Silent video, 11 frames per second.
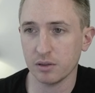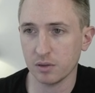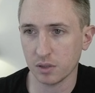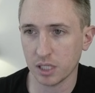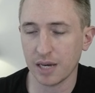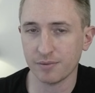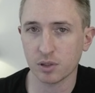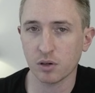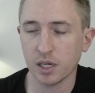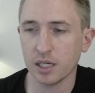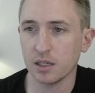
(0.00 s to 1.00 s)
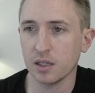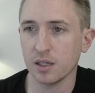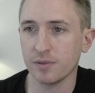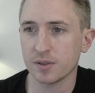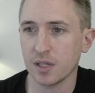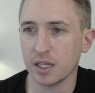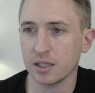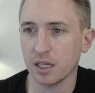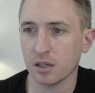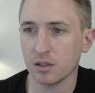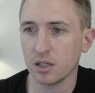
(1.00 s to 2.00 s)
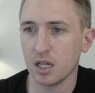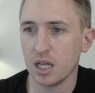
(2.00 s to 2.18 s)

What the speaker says: You're going to have to create it if it's not there.